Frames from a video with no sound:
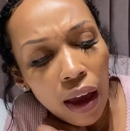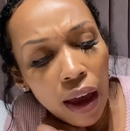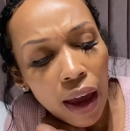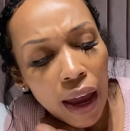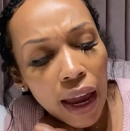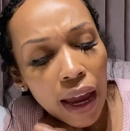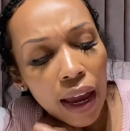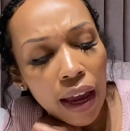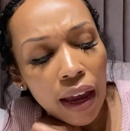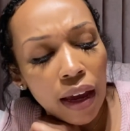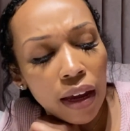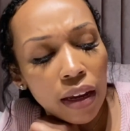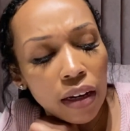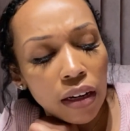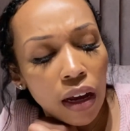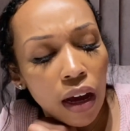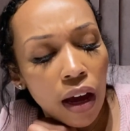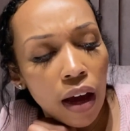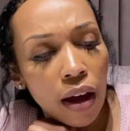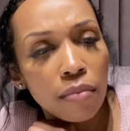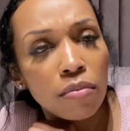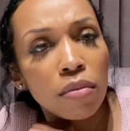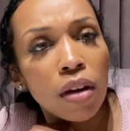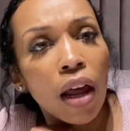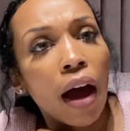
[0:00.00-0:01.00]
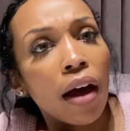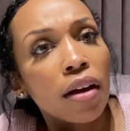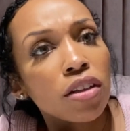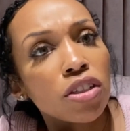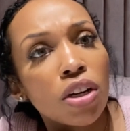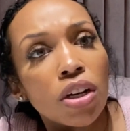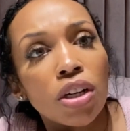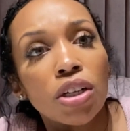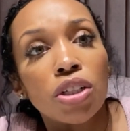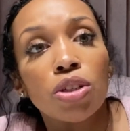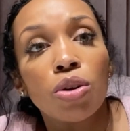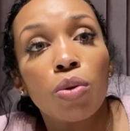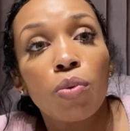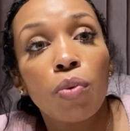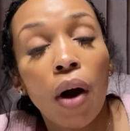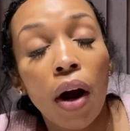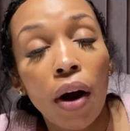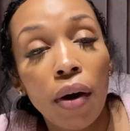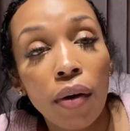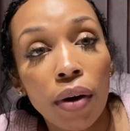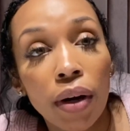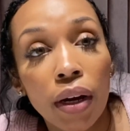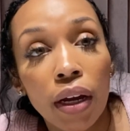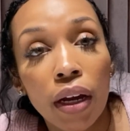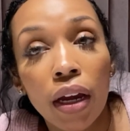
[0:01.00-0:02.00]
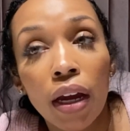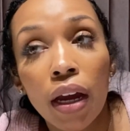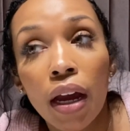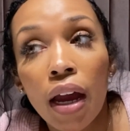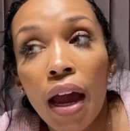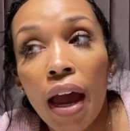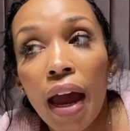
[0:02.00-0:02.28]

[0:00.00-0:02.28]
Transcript: And now I started to worry.